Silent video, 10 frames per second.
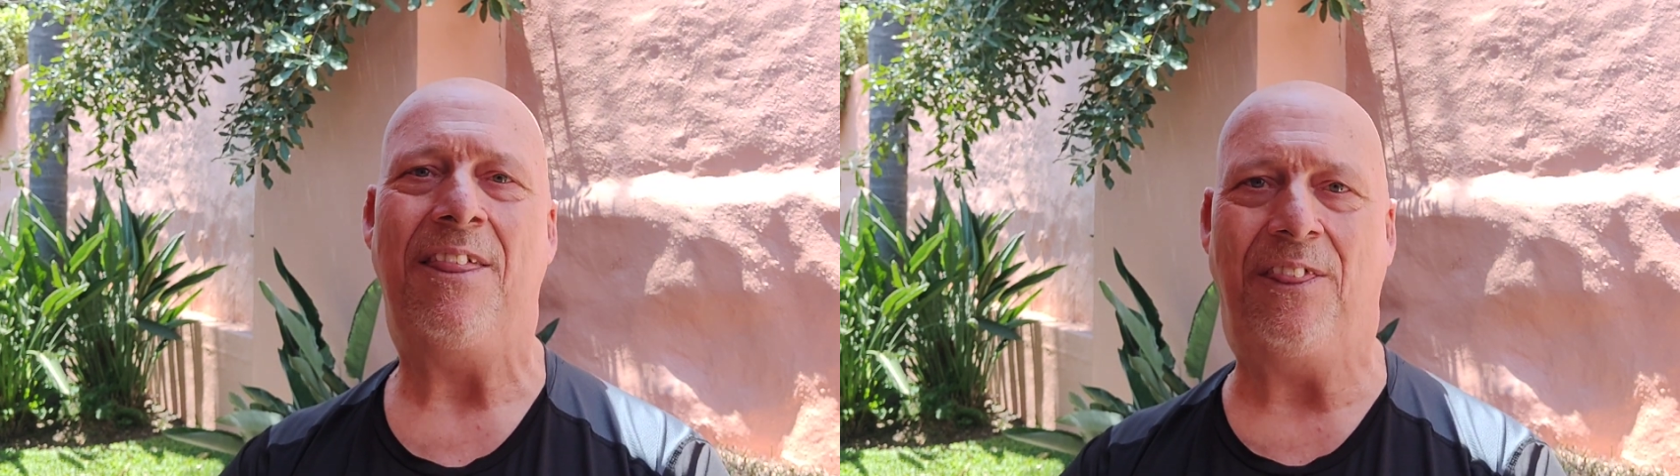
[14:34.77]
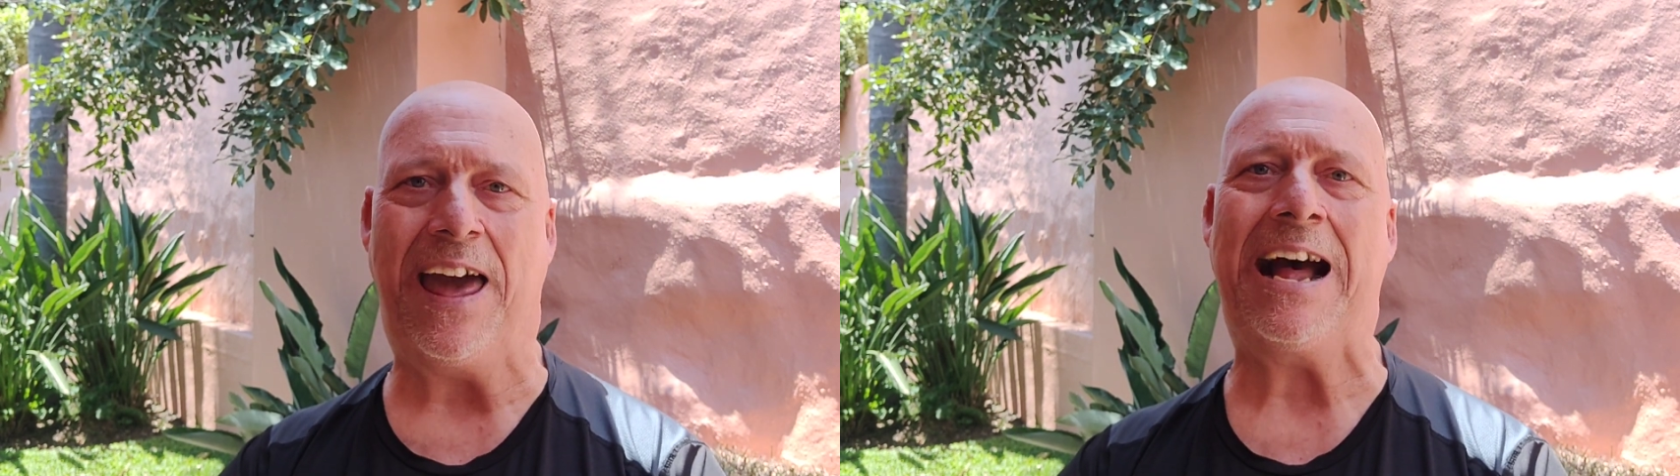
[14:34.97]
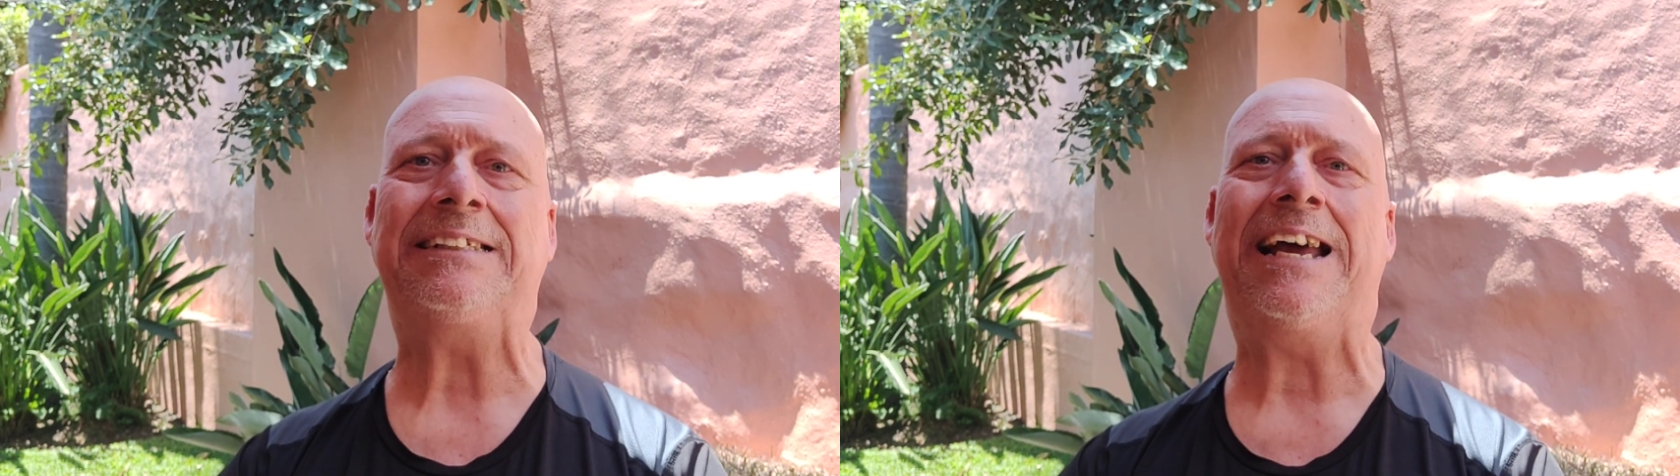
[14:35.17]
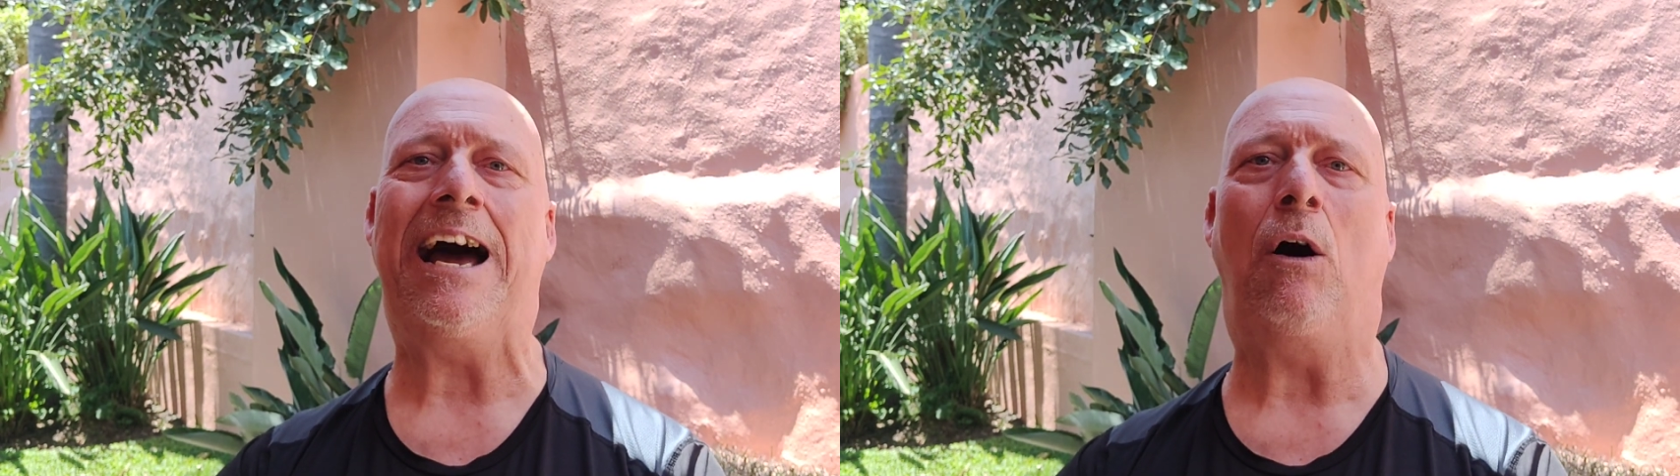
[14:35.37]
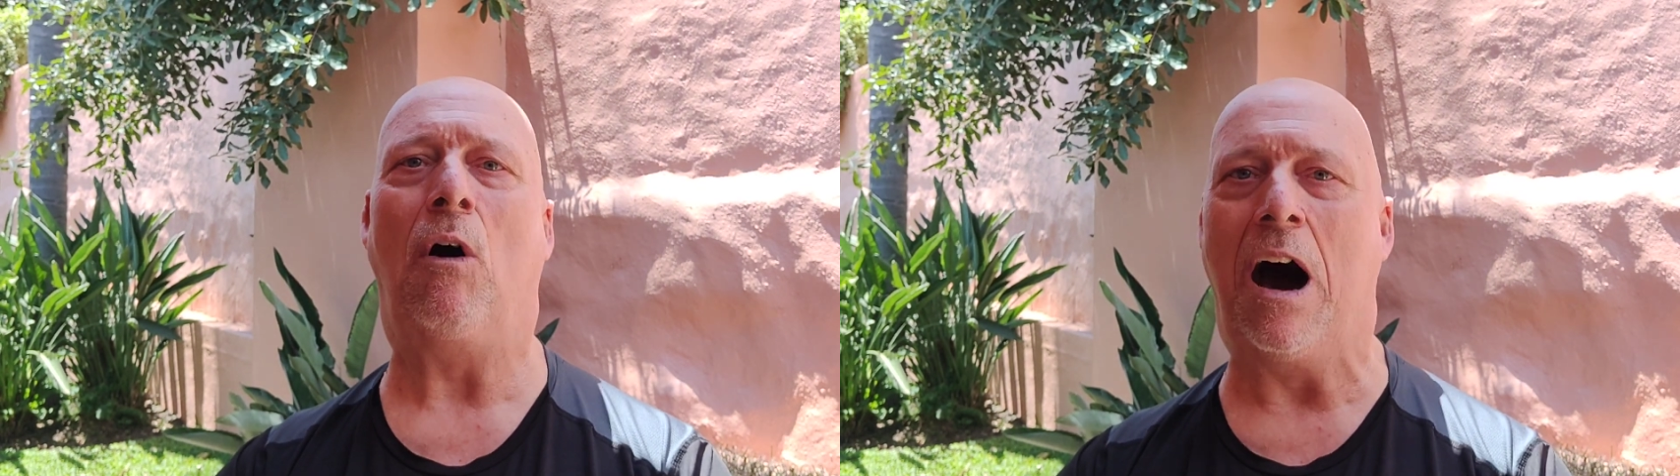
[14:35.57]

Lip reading: That's how